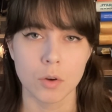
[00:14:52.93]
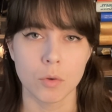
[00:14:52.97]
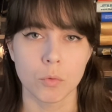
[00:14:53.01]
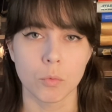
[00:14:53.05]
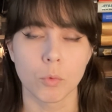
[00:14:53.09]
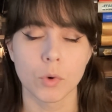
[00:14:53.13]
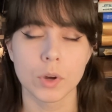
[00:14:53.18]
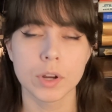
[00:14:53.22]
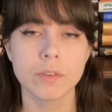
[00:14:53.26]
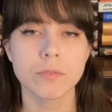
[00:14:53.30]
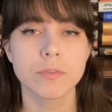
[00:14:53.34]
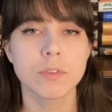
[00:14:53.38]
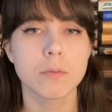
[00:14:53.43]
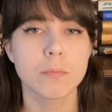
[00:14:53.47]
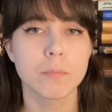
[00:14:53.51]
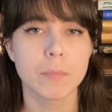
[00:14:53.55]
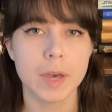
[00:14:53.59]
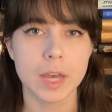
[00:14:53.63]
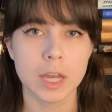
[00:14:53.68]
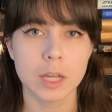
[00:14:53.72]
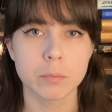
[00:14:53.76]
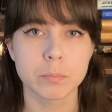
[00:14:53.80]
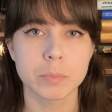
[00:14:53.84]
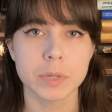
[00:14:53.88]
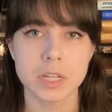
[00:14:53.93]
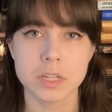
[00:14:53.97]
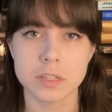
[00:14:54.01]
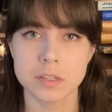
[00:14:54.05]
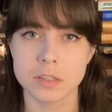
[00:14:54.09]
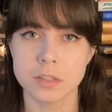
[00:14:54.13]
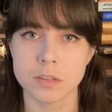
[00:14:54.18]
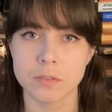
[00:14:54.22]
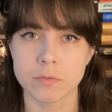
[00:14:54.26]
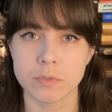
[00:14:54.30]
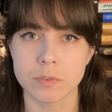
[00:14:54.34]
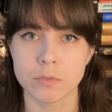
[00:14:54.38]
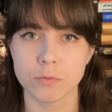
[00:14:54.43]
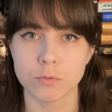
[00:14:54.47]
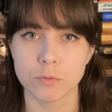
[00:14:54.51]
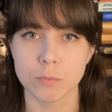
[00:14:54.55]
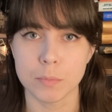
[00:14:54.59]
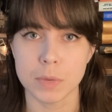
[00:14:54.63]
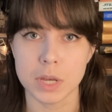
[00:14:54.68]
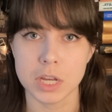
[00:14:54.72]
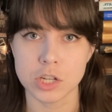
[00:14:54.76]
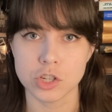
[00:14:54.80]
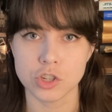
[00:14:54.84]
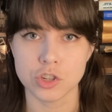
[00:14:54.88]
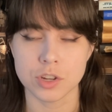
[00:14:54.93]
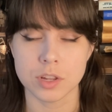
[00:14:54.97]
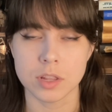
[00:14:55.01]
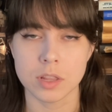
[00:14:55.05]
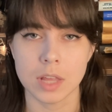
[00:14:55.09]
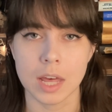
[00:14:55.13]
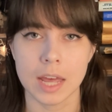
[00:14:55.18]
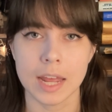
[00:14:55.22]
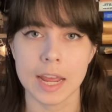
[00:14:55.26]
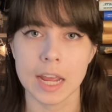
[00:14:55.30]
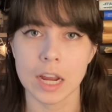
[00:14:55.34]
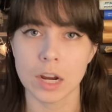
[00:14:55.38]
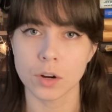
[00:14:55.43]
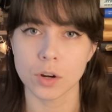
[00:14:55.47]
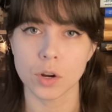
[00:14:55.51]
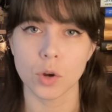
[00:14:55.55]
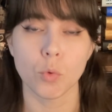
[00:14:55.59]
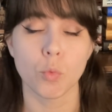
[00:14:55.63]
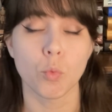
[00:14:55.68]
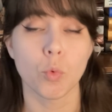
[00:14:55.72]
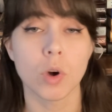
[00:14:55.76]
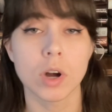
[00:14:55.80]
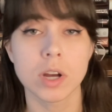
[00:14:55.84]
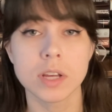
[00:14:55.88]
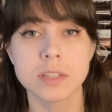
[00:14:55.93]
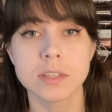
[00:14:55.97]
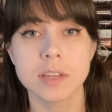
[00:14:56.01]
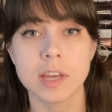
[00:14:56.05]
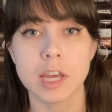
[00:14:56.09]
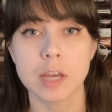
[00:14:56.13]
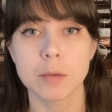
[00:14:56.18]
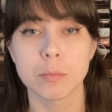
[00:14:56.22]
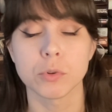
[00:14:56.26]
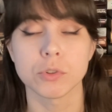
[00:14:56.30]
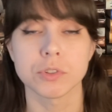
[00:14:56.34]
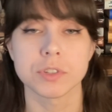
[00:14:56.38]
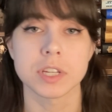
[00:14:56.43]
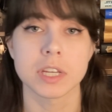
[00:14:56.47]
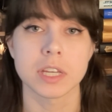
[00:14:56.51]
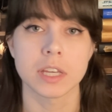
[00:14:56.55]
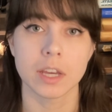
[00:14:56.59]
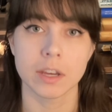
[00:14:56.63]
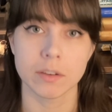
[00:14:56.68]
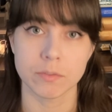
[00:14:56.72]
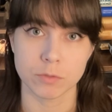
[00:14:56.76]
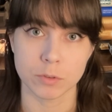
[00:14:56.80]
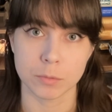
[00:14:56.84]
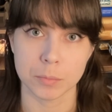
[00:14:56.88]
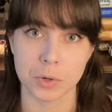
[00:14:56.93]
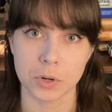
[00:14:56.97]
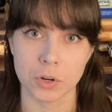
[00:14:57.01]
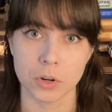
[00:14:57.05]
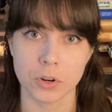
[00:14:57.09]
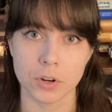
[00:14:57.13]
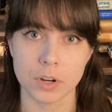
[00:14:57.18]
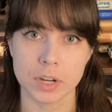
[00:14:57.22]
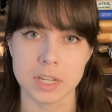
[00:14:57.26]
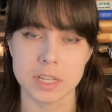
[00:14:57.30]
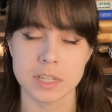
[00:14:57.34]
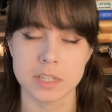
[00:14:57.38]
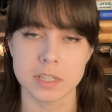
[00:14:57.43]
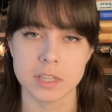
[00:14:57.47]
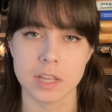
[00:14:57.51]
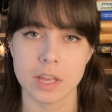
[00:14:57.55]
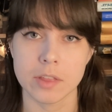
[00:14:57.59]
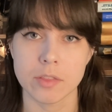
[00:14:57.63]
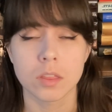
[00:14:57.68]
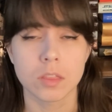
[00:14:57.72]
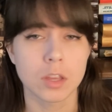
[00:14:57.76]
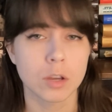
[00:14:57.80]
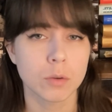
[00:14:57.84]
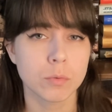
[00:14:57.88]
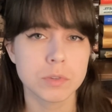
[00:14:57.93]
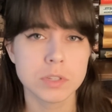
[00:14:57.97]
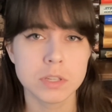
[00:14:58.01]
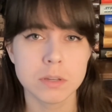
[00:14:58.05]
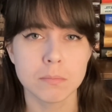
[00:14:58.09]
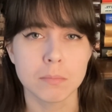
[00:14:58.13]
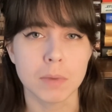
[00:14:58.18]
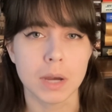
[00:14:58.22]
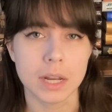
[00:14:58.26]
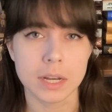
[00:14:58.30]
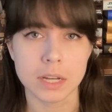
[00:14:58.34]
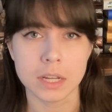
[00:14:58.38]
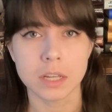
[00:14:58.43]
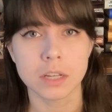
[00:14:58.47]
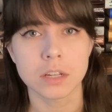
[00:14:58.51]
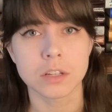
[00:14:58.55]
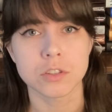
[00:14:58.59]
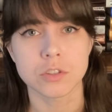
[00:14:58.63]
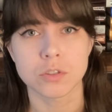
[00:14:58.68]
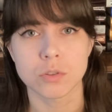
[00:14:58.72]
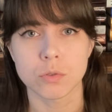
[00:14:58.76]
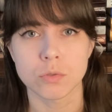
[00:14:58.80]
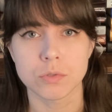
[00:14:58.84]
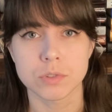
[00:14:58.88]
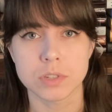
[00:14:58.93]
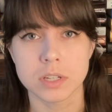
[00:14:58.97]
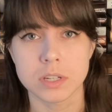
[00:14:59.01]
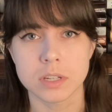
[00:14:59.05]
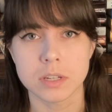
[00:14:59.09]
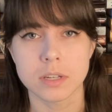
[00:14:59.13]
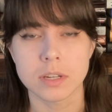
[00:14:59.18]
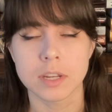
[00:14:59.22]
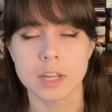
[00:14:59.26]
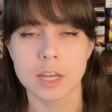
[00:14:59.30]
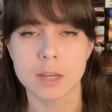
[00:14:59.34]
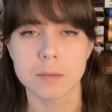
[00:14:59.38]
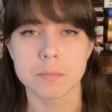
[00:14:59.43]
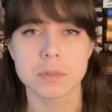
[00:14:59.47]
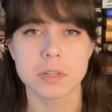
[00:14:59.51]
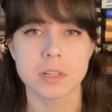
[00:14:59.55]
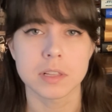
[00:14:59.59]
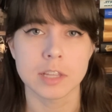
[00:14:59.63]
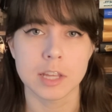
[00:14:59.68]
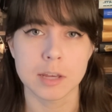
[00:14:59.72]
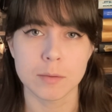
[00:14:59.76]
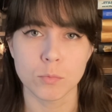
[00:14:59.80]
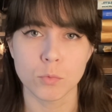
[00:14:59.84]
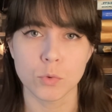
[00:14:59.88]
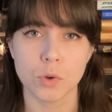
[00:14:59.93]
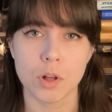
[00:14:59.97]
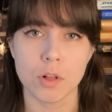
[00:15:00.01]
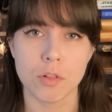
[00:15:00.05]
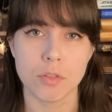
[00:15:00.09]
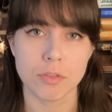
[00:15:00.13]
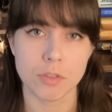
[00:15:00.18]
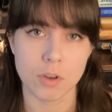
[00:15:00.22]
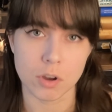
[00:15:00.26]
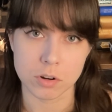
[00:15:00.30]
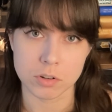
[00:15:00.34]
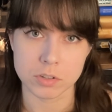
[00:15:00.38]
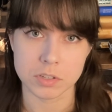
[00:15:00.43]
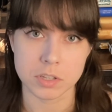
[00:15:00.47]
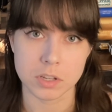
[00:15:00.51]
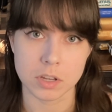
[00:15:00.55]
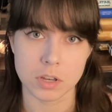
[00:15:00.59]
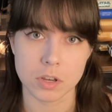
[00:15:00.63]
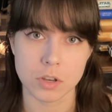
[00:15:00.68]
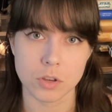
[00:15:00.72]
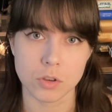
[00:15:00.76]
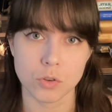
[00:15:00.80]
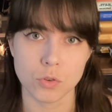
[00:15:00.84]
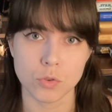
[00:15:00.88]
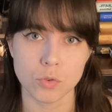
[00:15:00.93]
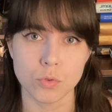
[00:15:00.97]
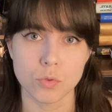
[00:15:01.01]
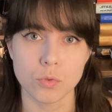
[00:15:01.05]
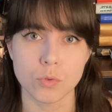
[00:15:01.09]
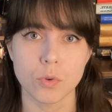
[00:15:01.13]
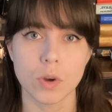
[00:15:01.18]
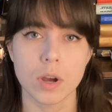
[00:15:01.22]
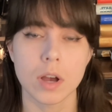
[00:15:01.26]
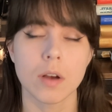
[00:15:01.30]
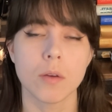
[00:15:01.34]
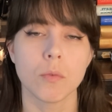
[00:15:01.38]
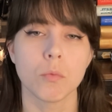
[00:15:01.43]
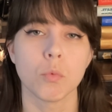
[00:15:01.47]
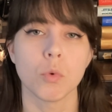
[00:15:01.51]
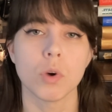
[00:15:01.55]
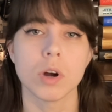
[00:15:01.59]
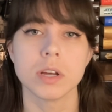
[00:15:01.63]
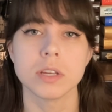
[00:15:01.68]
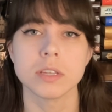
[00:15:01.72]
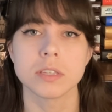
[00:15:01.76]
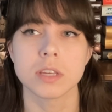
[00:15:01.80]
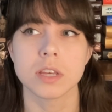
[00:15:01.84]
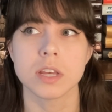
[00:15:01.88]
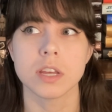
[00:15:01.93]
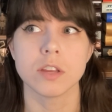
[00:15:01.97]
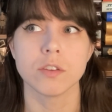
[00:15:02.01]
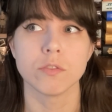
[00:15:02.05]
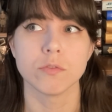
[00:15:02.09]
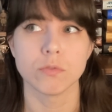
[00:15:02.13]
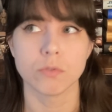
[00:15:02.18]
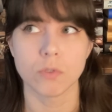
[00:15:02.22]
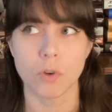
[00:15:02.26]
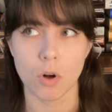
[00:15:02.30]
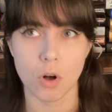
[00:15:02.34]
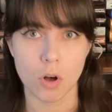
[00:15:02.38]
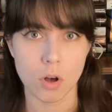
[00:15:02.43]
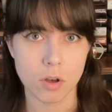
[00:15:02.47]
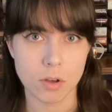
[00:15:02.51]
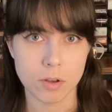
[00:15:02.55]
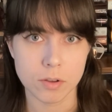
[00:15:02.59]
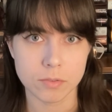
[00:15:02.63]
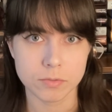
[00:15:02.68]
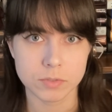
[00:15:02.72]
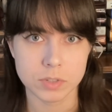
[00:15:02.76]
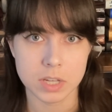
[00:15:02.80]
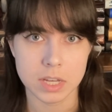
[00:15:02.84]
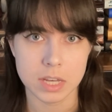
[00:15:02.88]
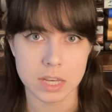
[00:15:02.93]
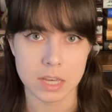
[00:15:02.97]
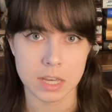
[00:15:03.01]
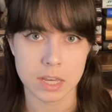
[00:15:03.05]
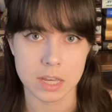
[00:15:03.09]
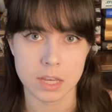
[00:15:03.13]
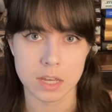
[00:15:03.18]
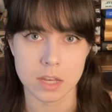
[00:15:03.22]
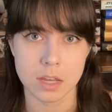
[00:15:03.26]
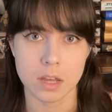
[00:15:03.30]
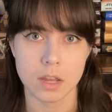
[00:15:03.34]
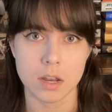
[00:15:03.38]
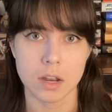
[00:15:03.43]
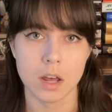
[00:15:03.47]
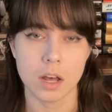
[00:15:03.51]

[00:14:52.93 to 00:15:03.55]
one of the main pieces of information that Hera was able to get from her is that there was a mining consultant named Lemuel Farsa who was involved in